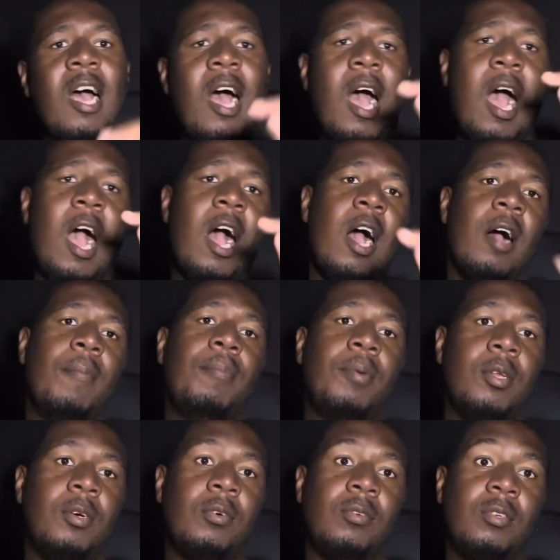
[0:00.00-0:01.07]
I
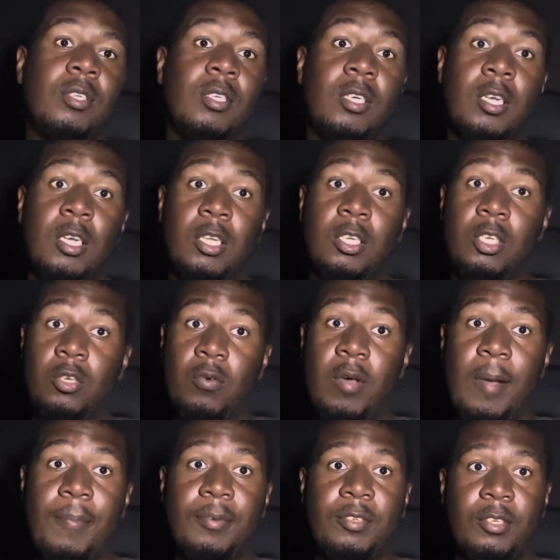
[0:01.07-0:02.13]
upload a new
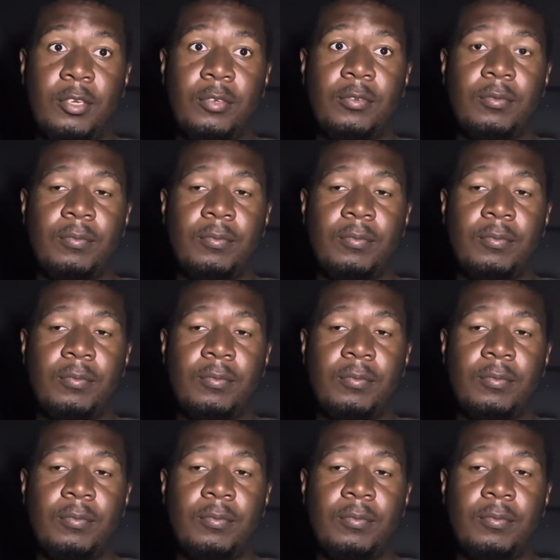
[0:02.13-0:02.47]
episode.